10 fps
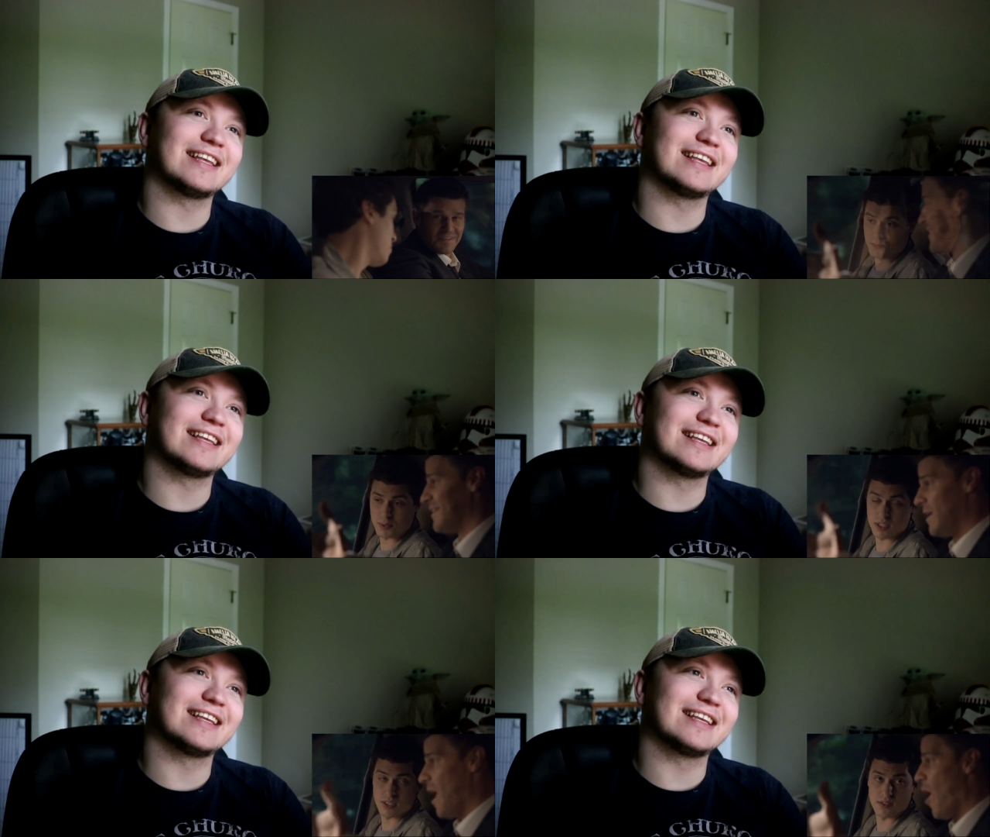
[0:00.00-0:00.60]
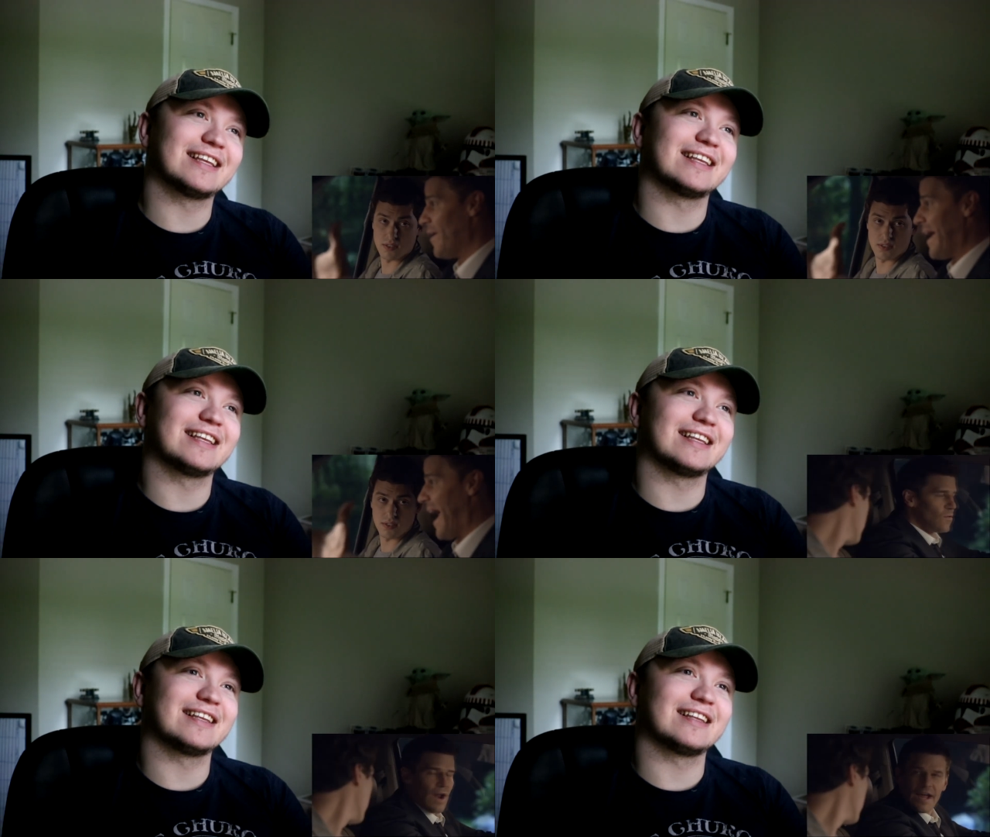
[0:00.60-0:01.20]
Speaker 1: I'm feeling? Please.
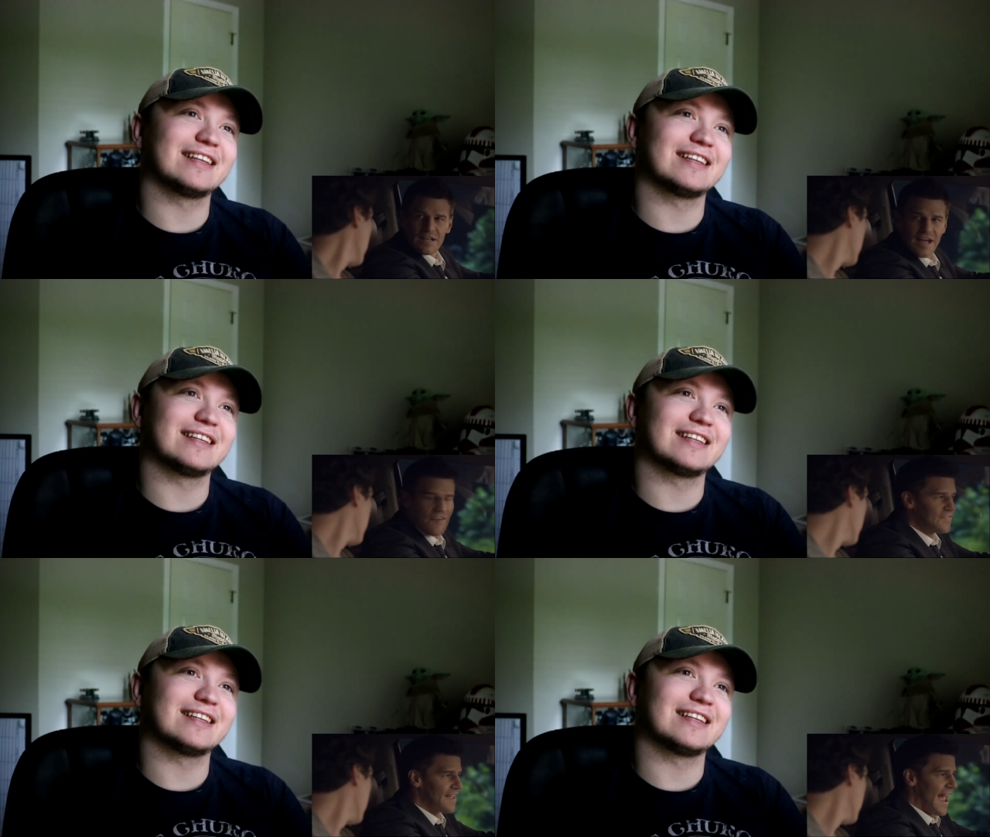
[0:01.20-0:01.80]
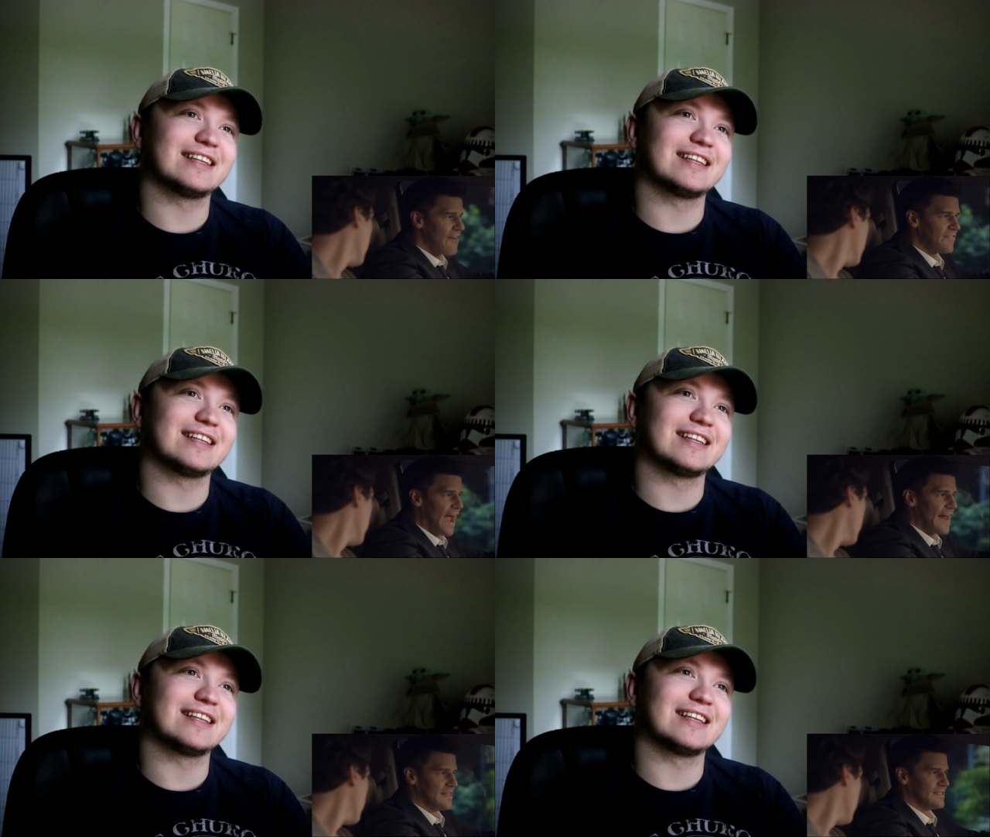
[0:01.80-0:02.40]
Okay, when I left
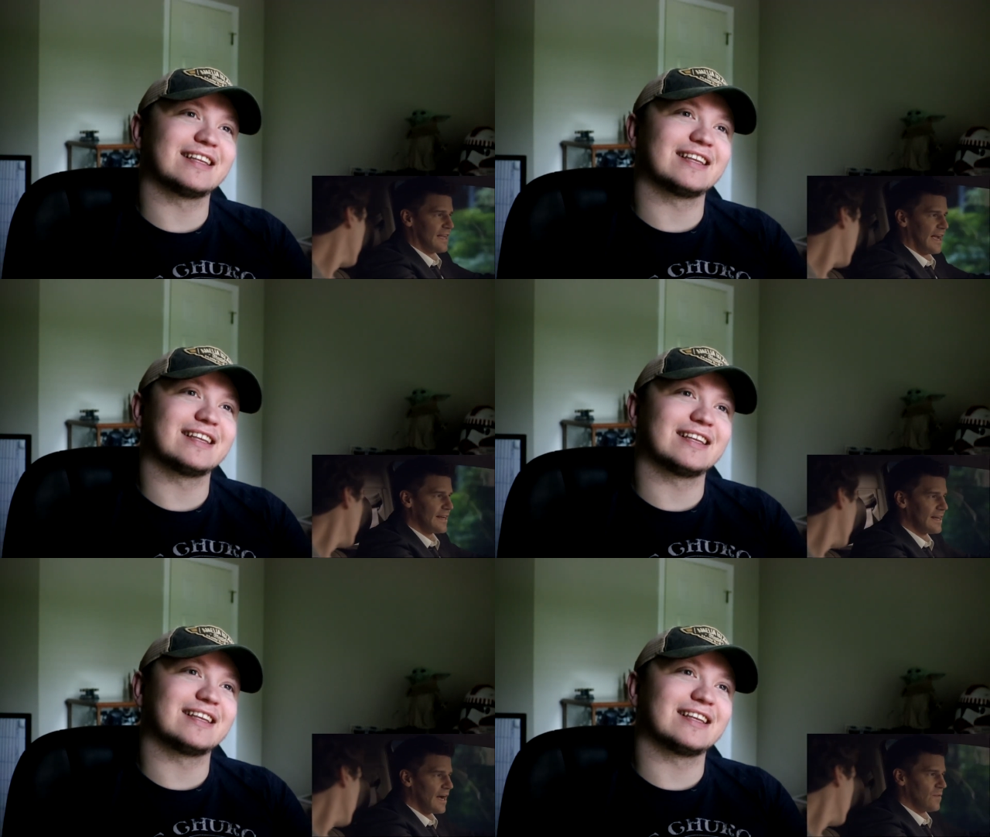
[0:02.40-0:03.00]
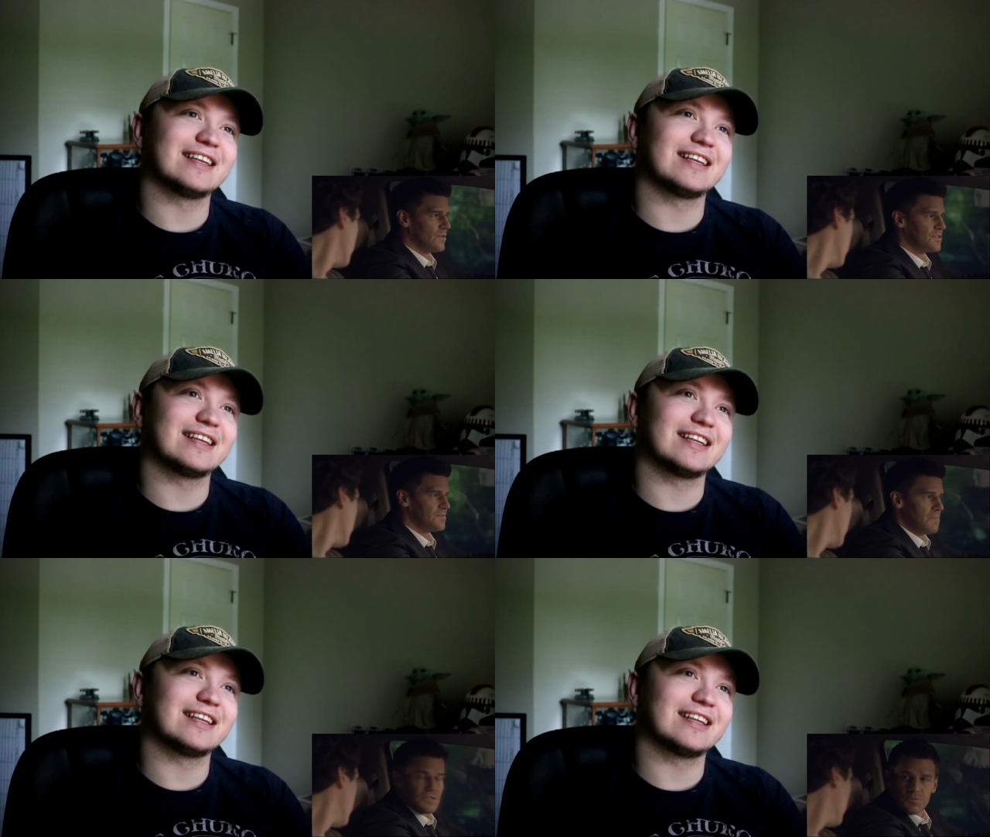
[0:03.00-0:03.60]
Afghanistan, I
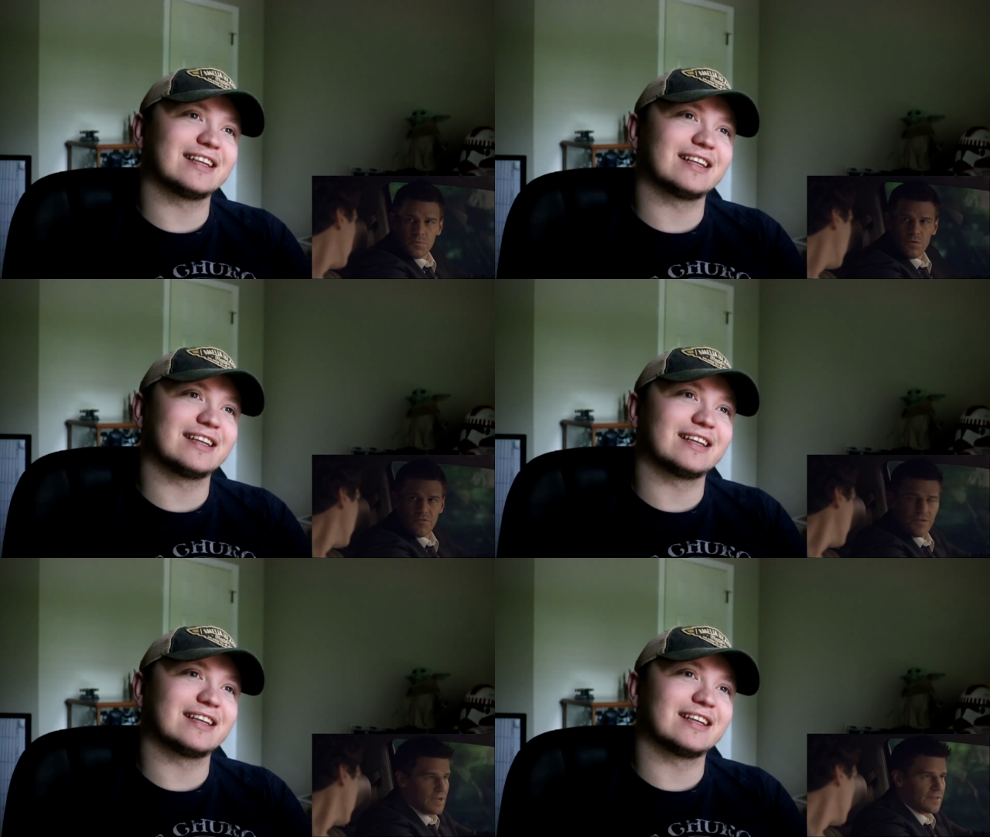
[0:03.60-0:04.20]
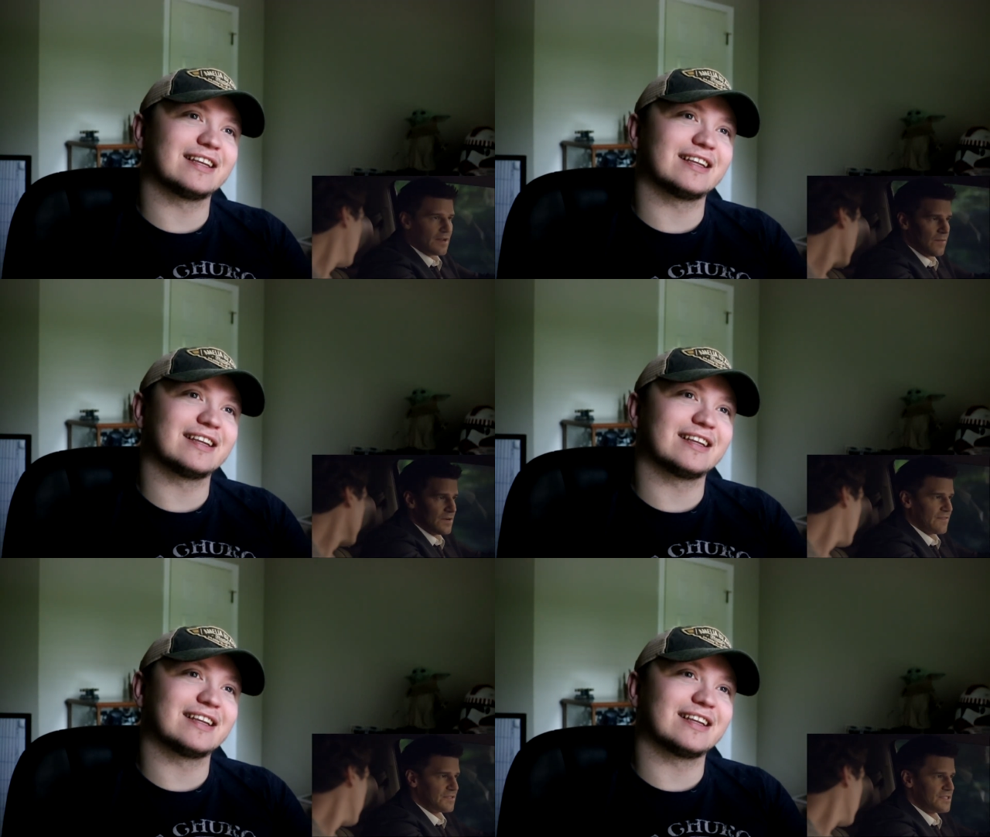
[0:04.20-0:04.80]
was miserable, thinking that I
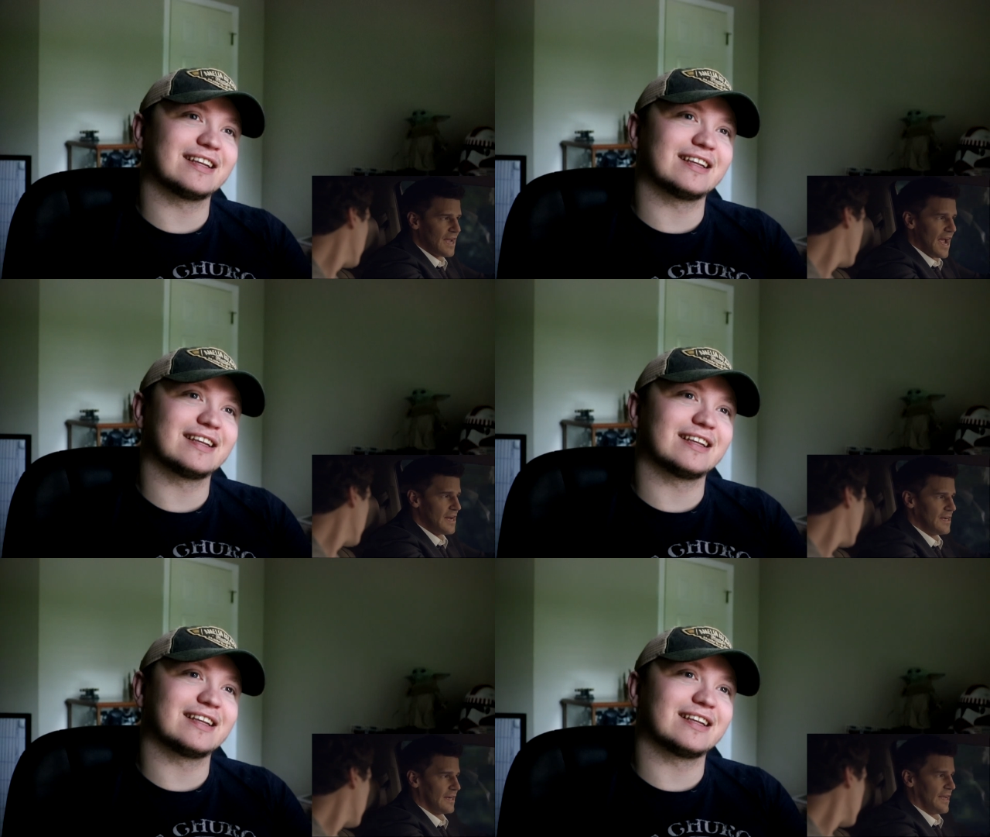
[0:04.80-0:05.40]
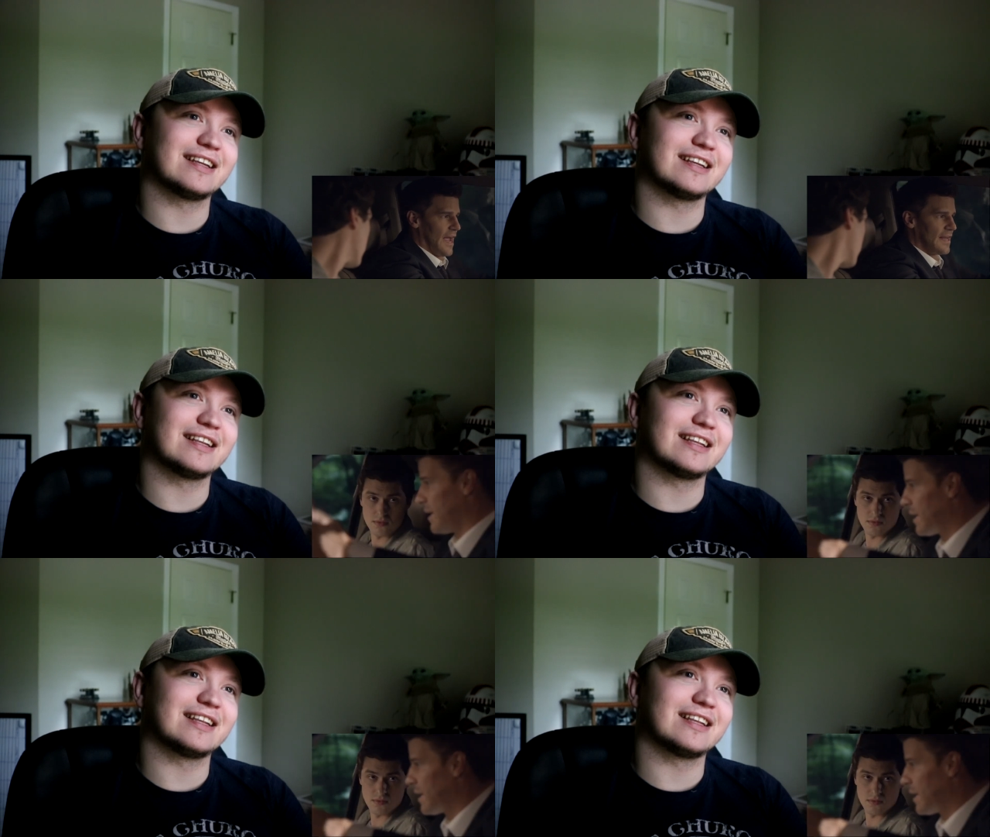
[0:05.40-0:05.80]
would never see Hannah again.